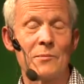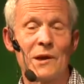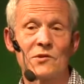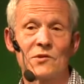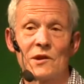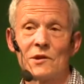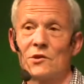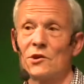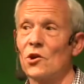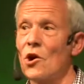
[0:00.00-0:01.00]
makes it
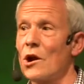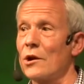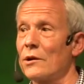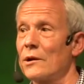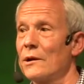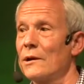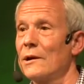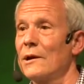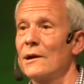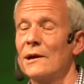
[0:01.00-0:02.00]
into yarn.
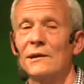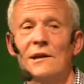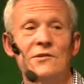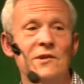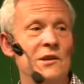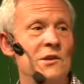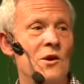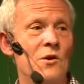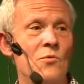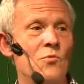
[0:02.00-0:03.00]
And they said,
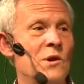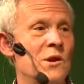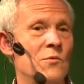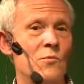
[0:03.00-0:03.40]
no, we don't